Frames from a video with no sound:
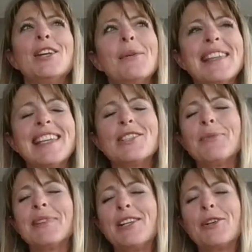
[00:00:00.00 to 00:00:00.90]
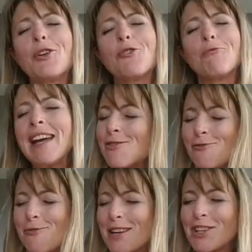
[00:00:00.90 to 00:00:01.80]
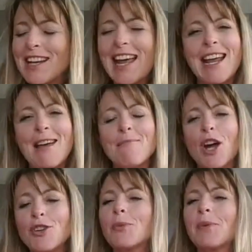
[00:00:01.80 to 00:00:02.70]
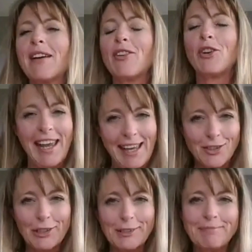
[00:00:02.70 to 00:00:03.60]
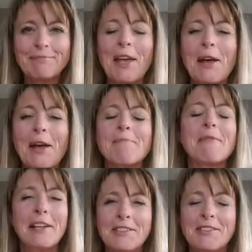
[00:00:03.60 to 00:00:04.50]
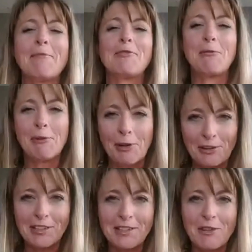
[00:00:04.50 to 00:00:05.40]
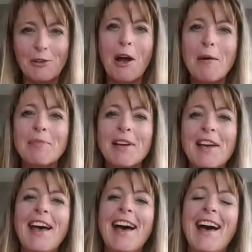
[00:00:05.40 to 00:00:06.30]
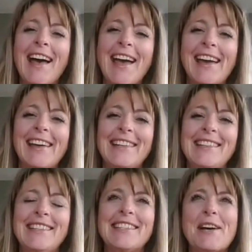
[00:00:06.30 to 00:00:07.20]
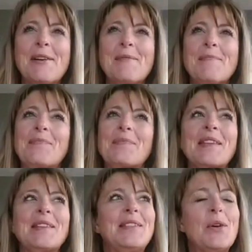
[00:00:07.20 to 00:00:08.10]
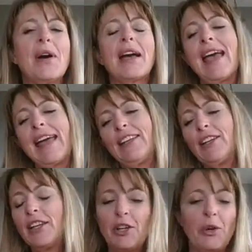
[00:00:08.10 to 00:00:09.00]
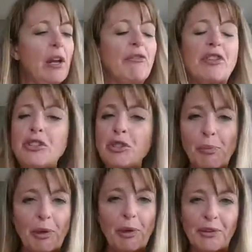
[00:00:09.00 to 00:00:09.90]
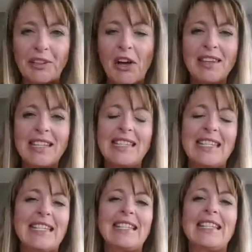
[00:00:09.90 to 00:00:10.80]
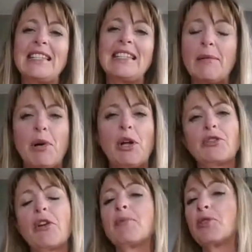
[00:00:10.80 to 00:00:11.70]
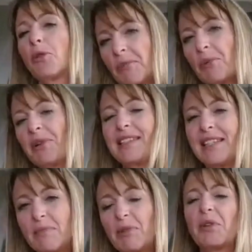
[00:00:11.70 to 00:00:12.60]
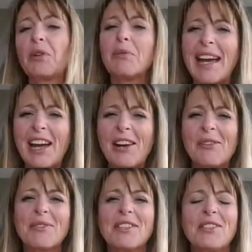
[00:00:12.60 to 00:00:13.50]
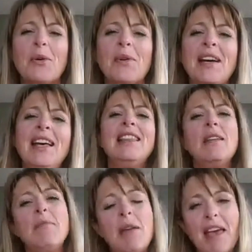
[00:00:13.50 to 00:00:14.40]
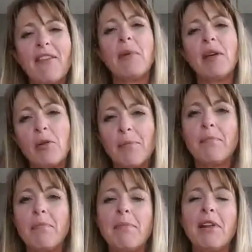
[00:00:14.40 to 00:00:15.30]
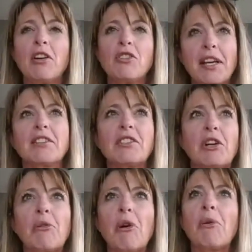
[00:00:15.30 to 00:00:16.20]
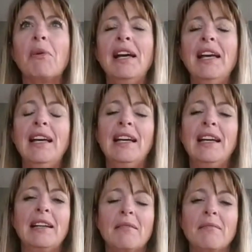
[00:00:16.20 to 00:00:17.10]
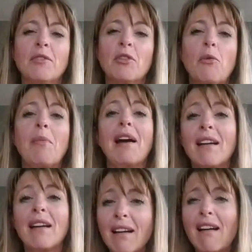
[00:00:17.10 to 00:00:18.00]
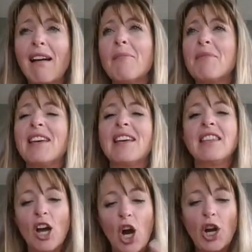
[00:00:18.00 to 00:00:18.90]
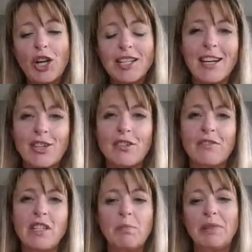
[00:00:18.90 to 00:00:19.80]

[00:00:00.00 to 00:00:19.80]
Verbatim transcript: You know what, that's a really great question, and I'm not sure we have a good answer. Um, hail is damaging regardless of the crop. And um, so again, you know, kind of super early on in the season, some pulse crops' growing point stays below the ground, so they maybe have a better, bit of better chance to grow. Um, grow back up. The, the architecture of these